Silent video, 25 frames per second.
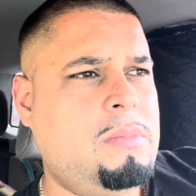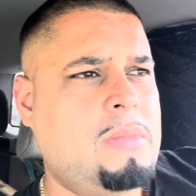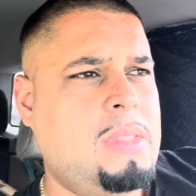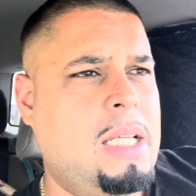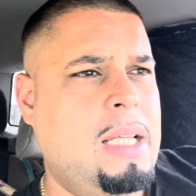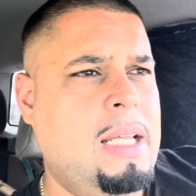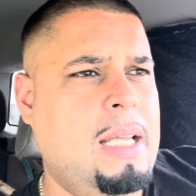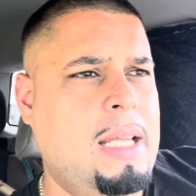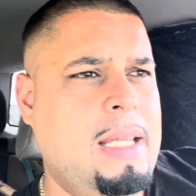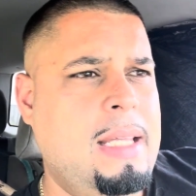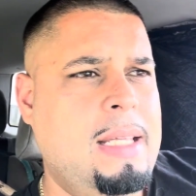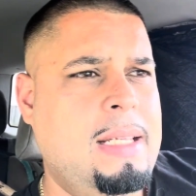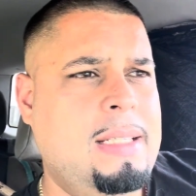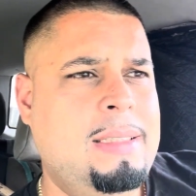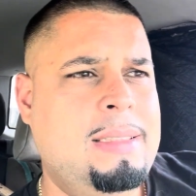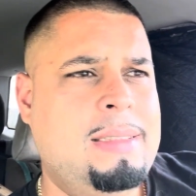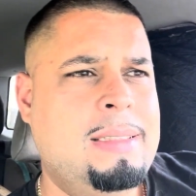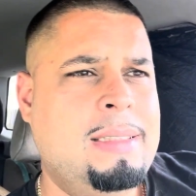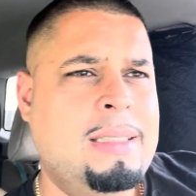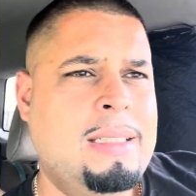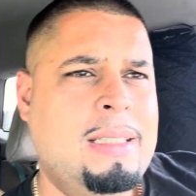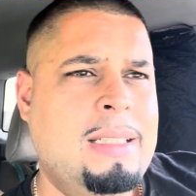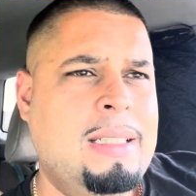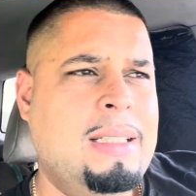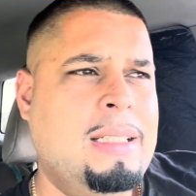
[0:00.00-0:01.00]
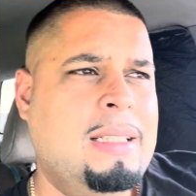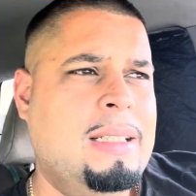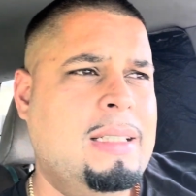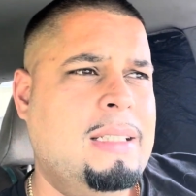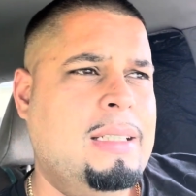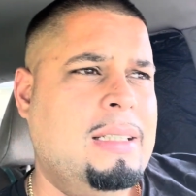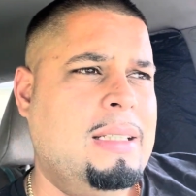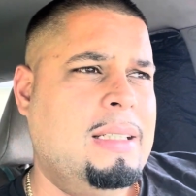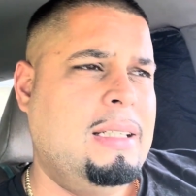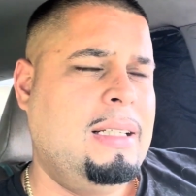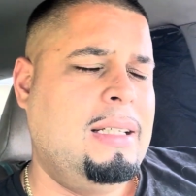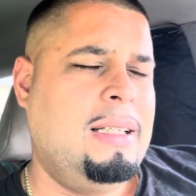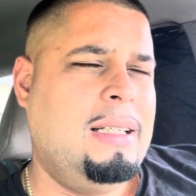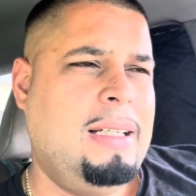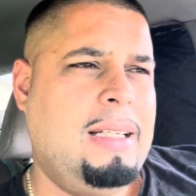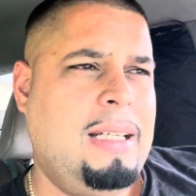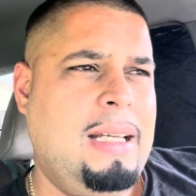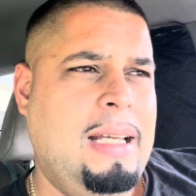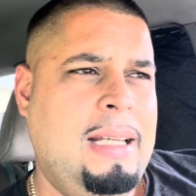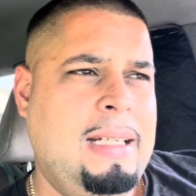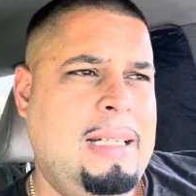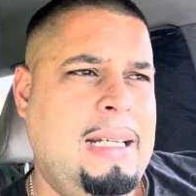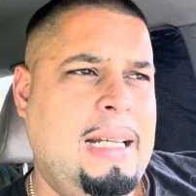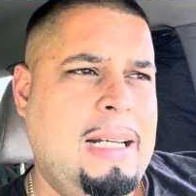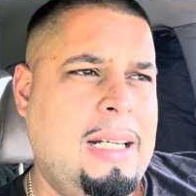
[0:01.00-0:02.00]
And
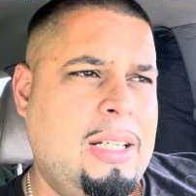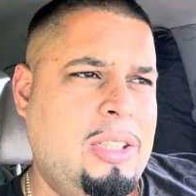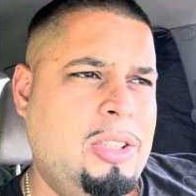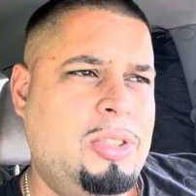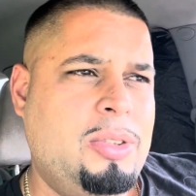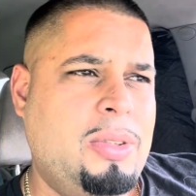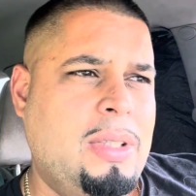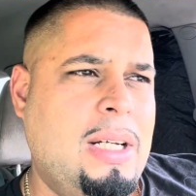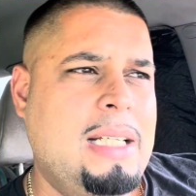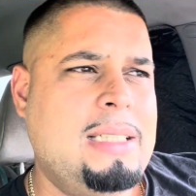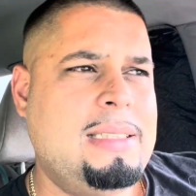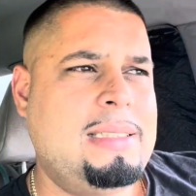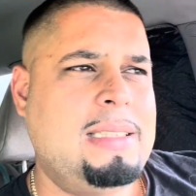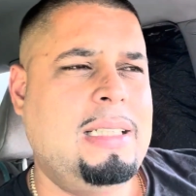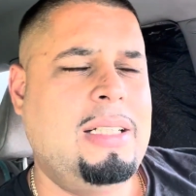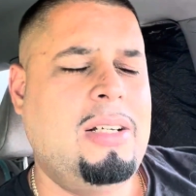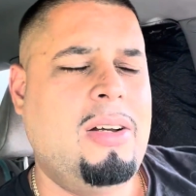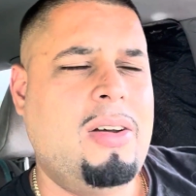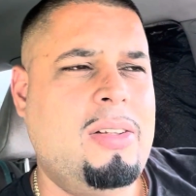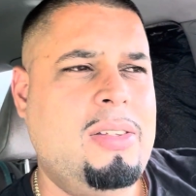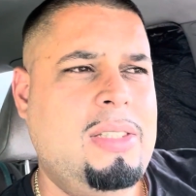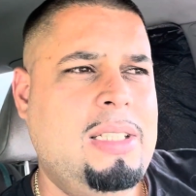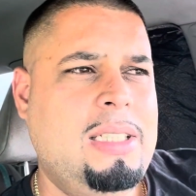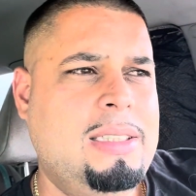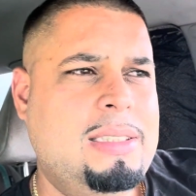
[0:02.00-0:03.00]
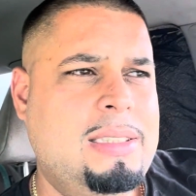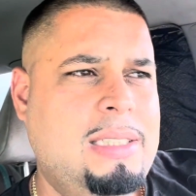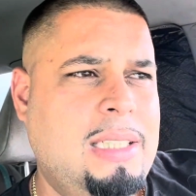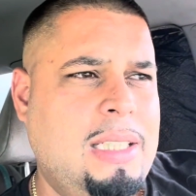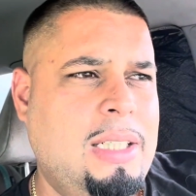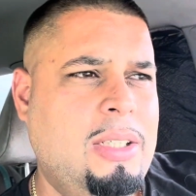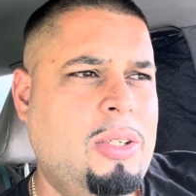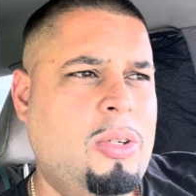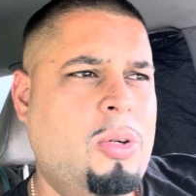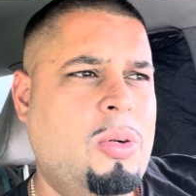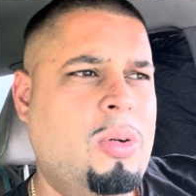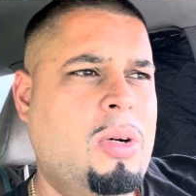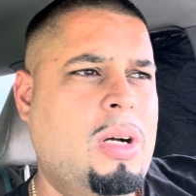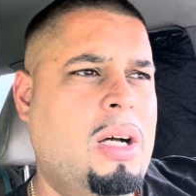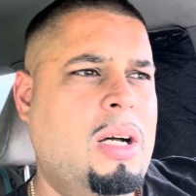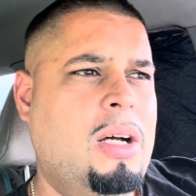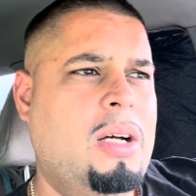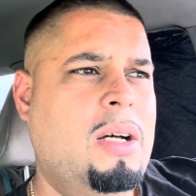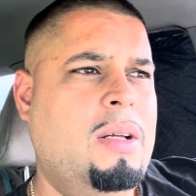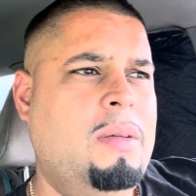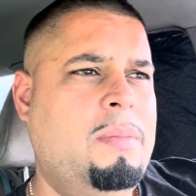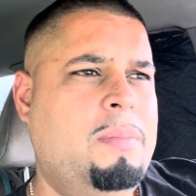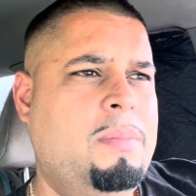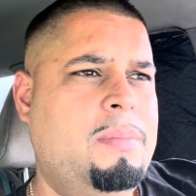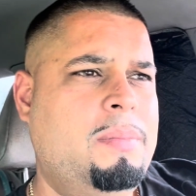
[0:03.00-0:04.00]
and then addressing all these little
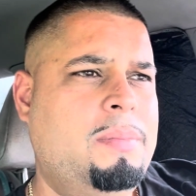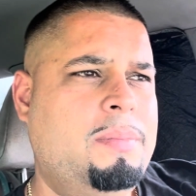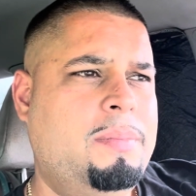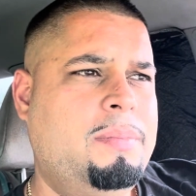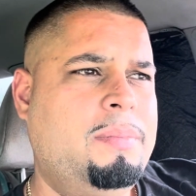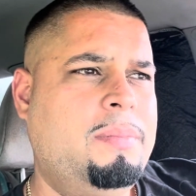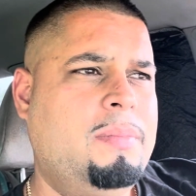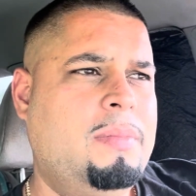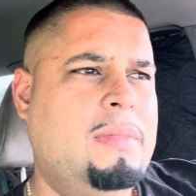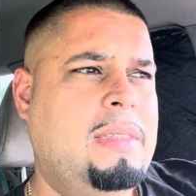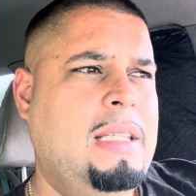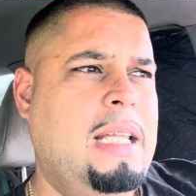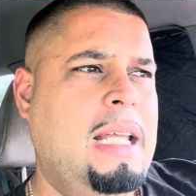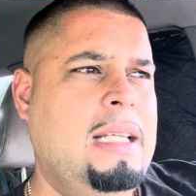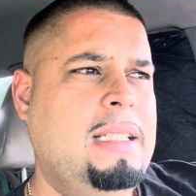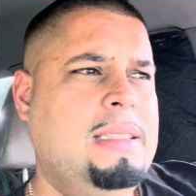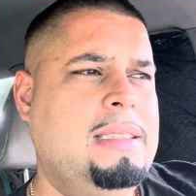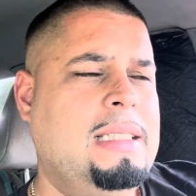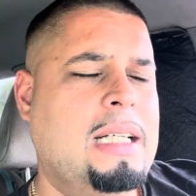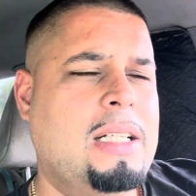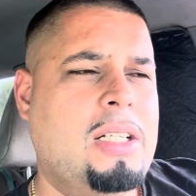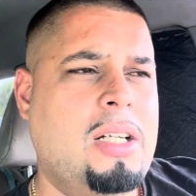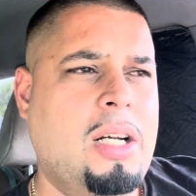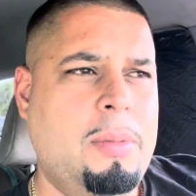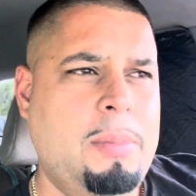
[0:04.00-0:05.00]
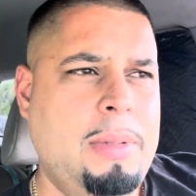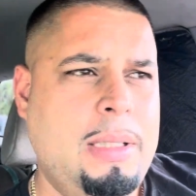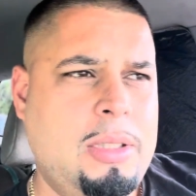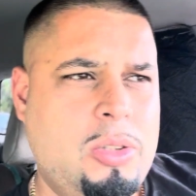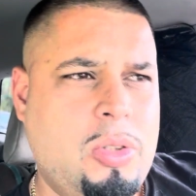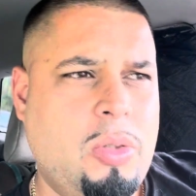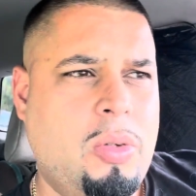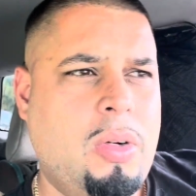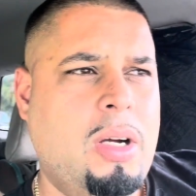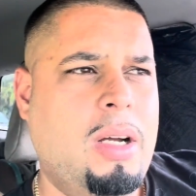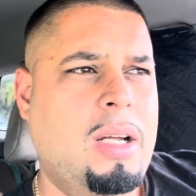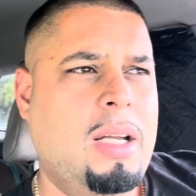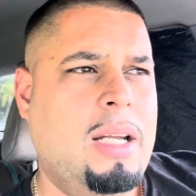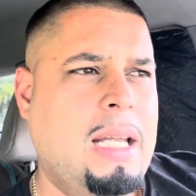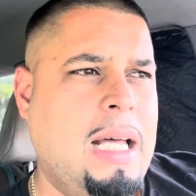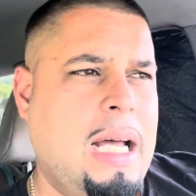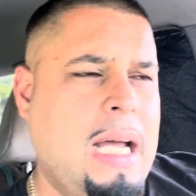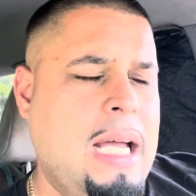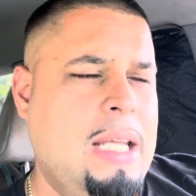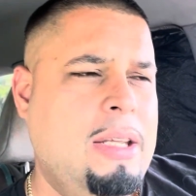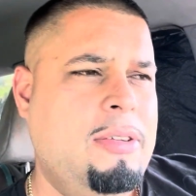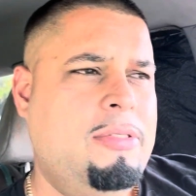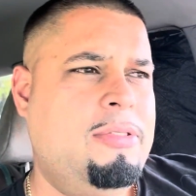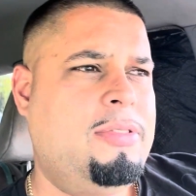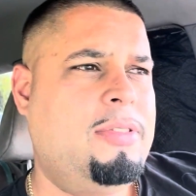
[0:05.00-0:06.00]
uh, things that come into our
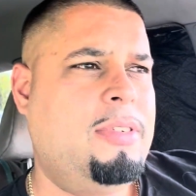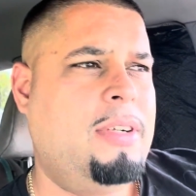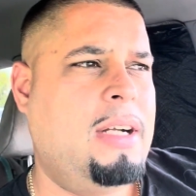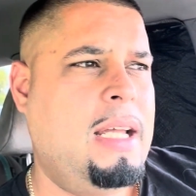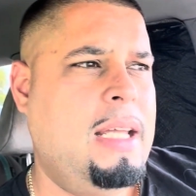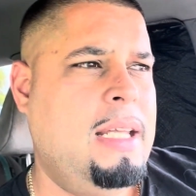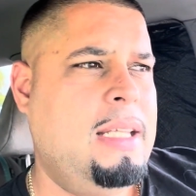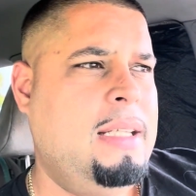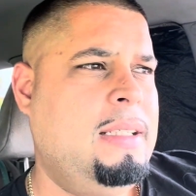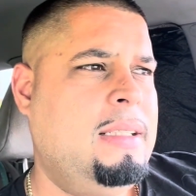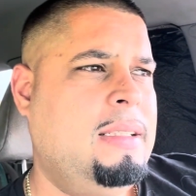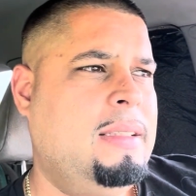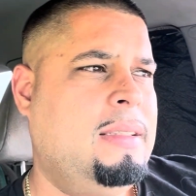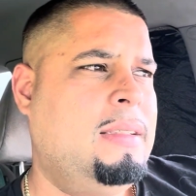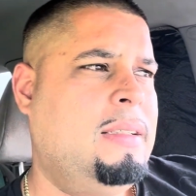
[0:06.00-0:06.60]
life, right?